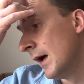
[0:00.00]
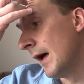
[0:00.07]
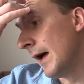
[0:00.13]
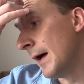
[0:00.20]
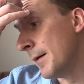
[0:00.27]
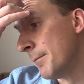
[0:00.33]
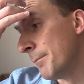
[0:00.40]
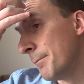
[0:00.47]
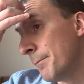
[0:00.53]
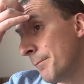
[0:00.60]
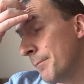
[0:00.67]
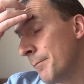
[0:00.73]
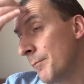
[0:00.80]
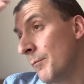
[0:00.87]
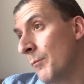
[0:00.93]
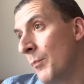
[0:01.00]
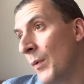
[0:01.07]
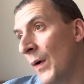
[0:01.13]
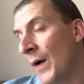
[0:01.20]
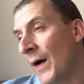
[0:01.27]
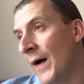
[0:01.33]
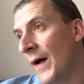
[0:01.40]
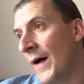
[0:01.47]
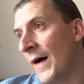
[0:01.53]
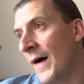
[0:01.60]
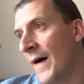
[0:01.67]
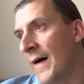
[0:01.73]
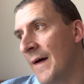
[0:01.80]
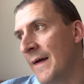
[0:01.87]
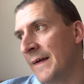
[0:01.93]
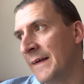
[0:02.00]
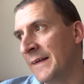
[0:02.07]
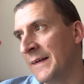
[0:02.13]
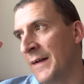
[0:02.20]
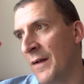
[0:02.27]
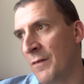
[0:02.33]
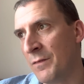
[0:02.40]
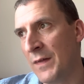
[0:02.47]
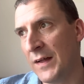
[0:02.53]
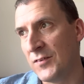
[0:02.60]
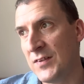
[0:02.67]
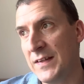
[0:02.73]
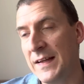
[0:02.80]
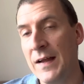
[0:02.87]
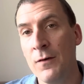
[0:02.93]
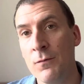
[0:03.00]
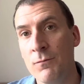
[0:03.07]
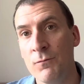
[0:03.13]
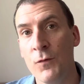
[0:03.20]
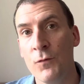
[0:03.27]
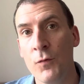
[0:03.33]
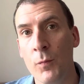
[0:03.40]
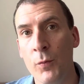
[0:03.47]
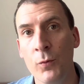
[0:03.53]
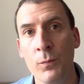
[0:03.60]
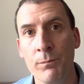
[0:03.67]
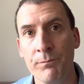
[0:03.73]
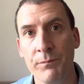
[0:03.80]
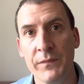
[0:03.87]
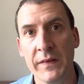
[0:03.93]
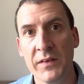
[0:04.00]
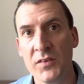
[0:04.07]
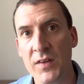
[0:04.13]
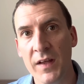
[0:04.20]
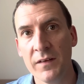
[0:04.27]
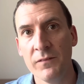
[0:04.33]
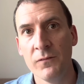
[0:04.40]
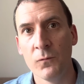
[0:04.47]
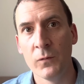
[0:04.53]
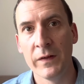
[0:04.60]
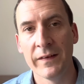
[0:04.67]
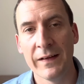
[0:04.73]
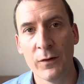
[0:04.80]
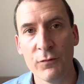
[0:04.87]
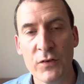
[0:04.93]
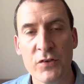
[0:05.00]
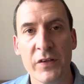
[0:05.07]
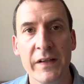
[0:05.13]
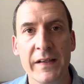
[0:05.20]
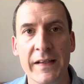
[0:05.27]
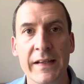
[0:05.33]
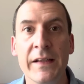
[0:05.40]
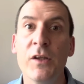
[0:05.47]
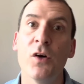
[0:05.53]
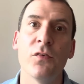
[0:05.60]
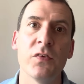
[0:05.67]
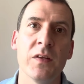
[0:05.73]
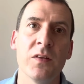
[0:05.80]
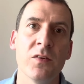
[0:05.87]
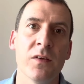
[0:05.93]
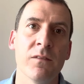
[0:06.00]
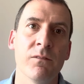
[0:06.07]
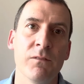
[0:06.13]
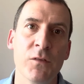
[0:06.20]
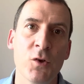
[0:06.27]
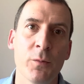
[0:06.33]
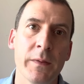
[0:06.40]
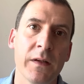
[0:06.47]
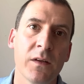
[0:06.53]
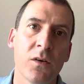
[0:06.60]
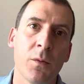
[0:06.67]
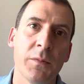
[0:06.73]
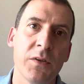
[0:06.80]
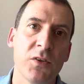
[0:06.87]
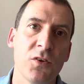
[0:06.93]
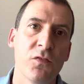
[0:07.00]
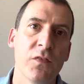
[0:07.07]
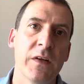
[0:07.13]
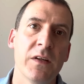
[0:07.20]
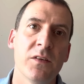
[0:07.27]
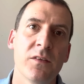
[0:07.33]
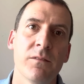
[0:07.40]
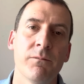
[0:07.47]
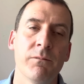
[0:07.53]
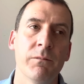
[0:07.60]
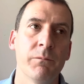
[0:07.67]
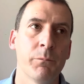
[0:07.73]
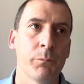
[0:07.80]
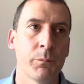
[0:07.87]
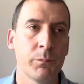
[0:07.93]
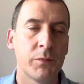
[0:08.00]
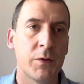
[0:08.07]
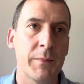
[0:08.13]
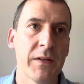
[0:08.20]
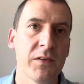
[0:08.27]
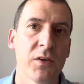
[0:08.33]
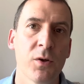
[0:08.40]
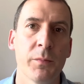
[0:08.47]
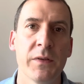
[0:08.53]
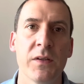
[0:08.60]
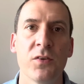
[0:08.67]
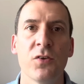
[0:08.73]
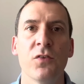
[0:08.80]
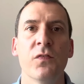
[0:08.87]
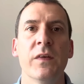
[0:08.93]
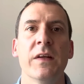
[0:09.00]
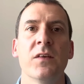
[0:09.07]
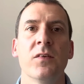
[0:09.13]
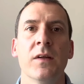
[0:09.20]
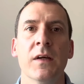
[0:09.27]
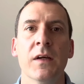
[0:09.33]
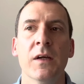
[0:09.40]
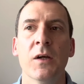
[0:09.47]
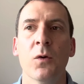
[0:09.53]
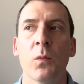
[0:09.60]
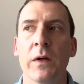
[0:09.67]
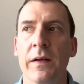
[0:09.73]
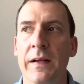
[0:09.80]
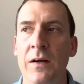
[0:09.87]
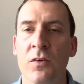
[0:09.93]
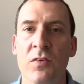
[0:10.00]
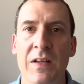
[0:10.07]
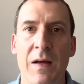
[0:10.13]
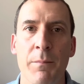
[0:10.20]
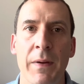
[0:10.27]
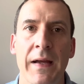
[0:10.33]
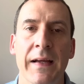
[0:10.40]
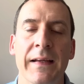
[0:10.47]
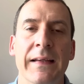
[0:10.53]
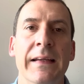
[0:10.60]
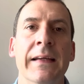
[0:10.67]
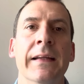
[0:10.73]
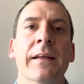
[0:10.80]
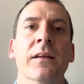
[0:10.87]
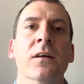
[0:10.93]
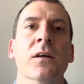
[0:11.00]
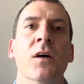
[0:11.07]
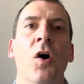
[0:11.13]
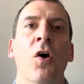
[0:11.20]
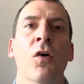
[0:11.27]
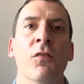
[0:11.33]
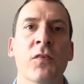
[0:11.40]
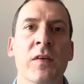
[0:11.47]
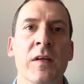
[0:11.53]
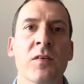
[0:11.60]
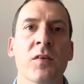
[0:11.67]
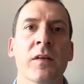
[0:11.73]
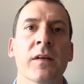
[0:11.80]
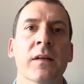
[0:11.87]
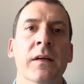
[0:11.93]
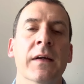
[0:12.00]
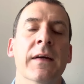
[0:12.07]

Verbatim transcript: But, you know, that's it now for football. It's done. We are now officially in the off-season. European competition's finished. Domestic competition's finished. We are now slap bang in off-season.